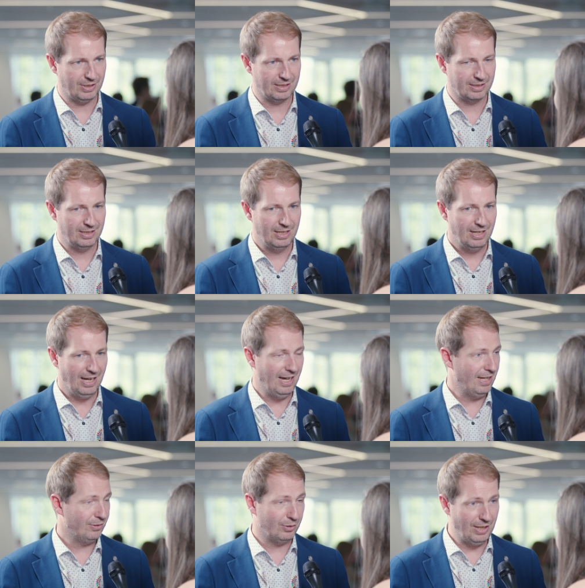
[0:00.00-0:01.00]
thing.
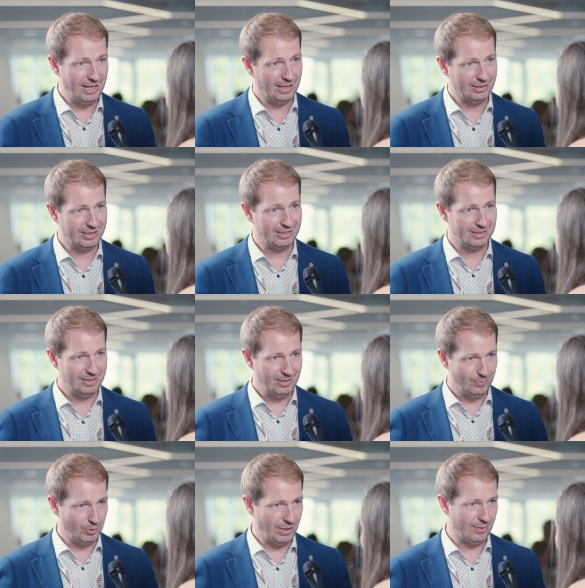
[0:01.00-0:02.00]
And today, I think
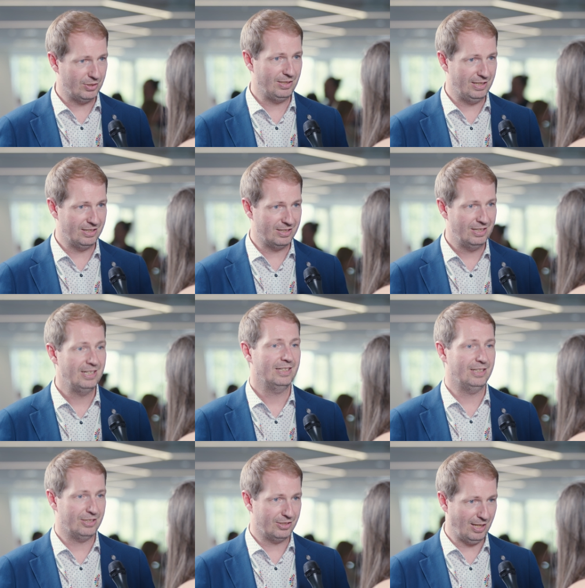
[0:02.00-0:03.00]
what I've seen here,
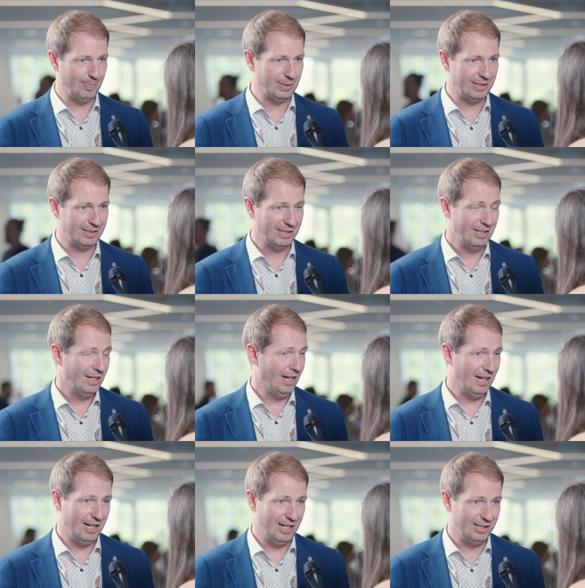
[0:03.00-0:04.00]
this is happening.
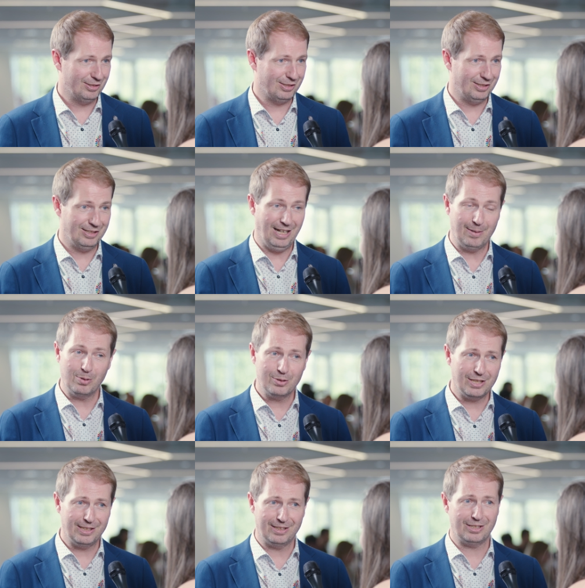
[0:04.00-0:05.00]
And uh, I
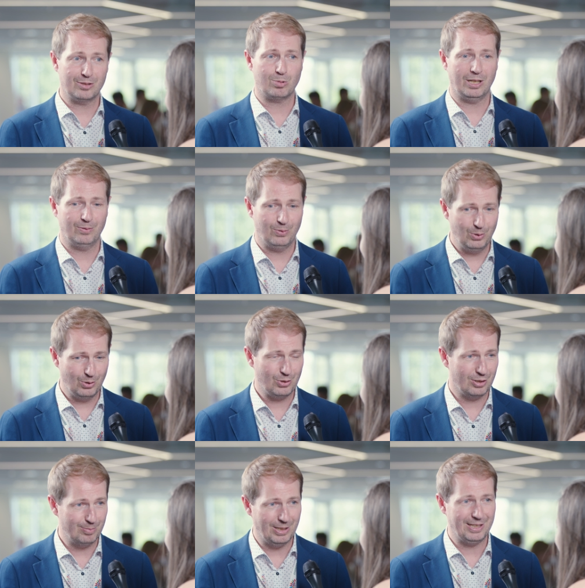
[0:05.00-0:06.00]
wouldn't say this is a bright
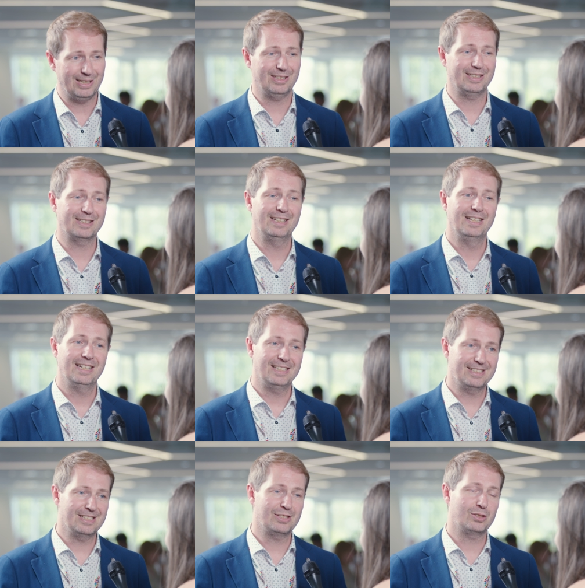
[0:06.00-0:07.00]
future, but I think
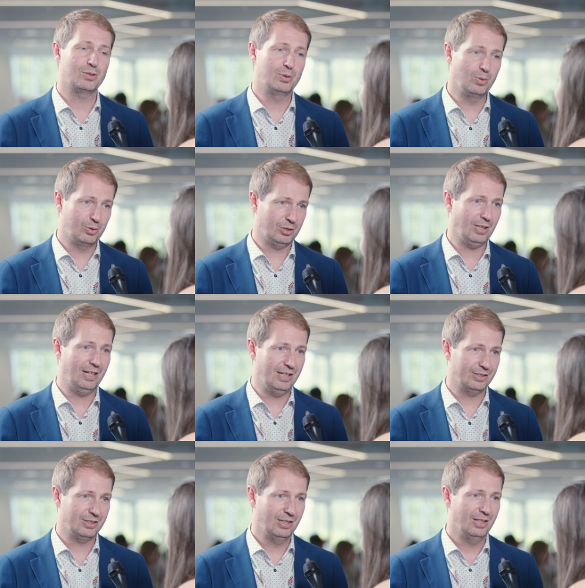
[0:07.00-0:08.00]
this is a good
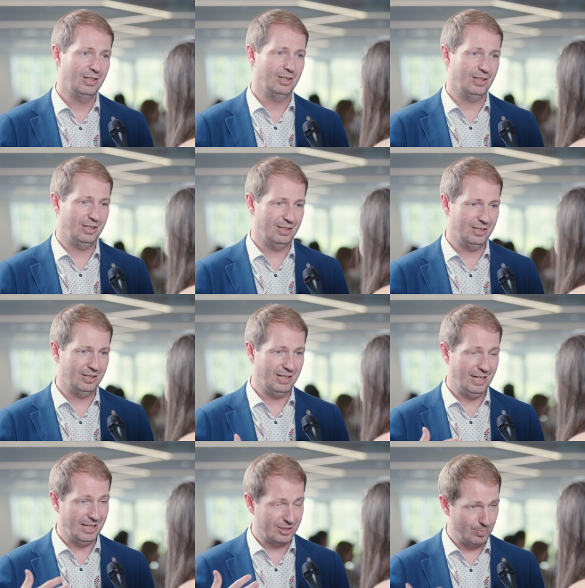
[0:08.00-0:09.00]
start. Uh,
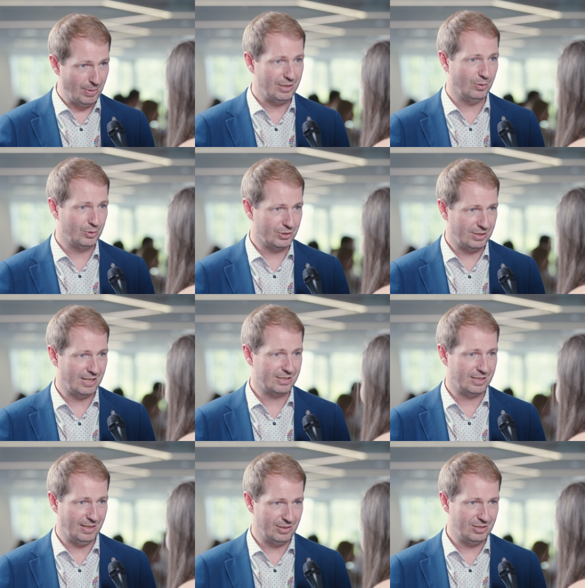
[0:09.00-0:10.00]
as many of the stars
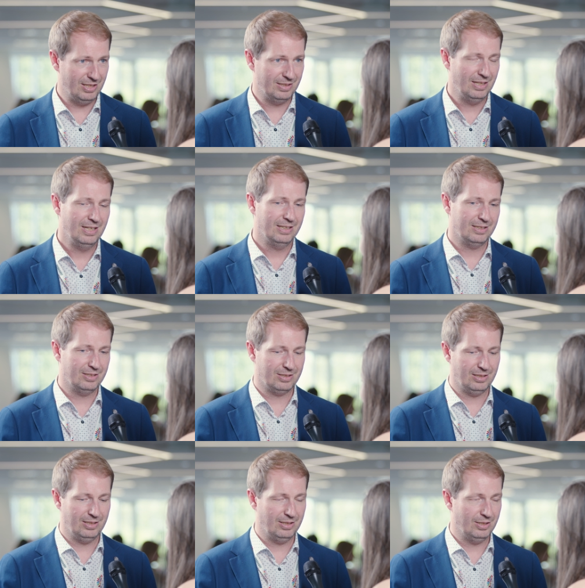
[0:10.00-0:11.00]
that I've seen, it
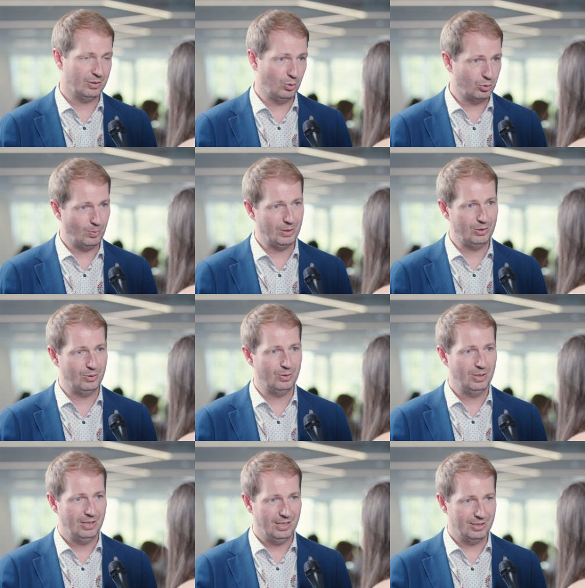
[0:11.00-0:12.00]
is a good venue,
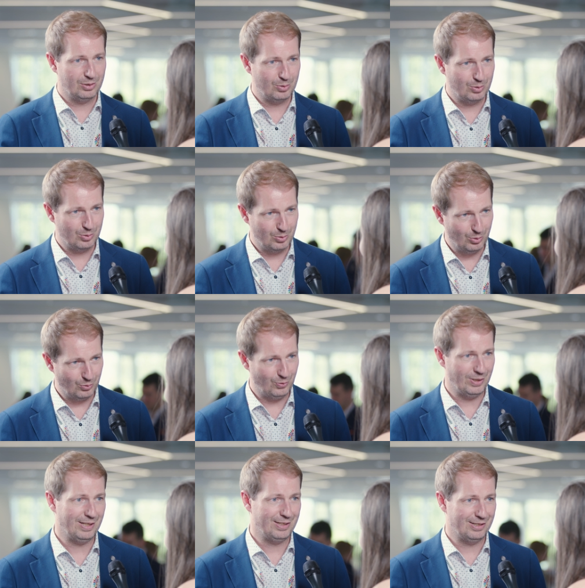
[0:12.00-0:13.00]
it's good
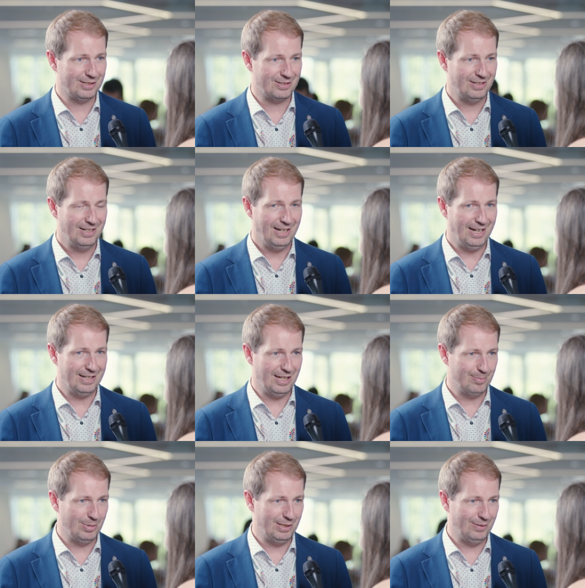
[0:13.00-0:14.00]
feeling here, and
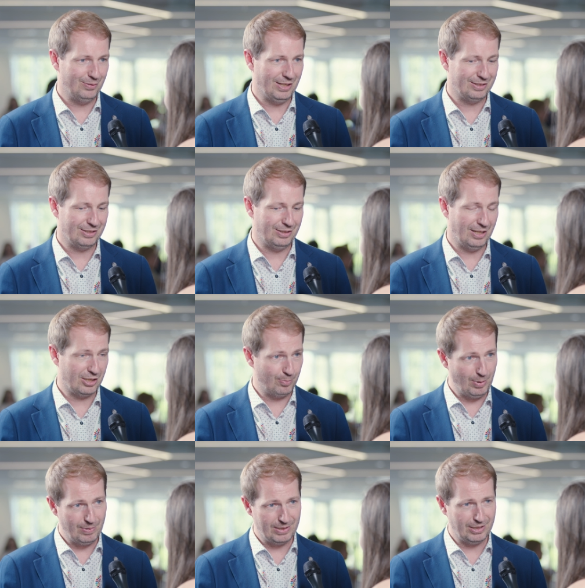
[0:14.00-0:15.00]
I believe that the
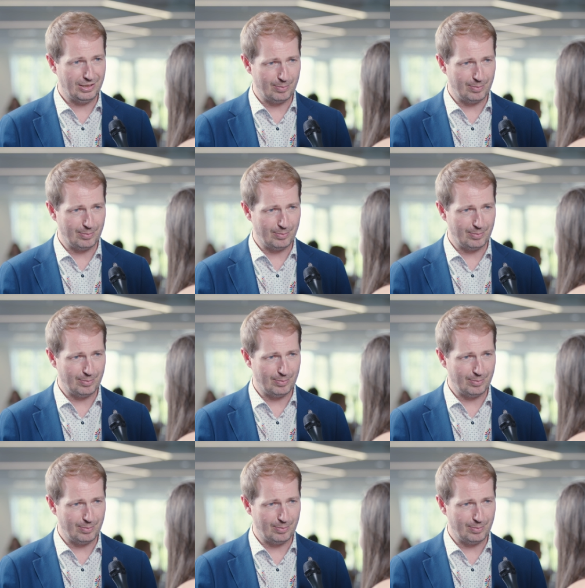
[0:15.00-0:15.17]
experience that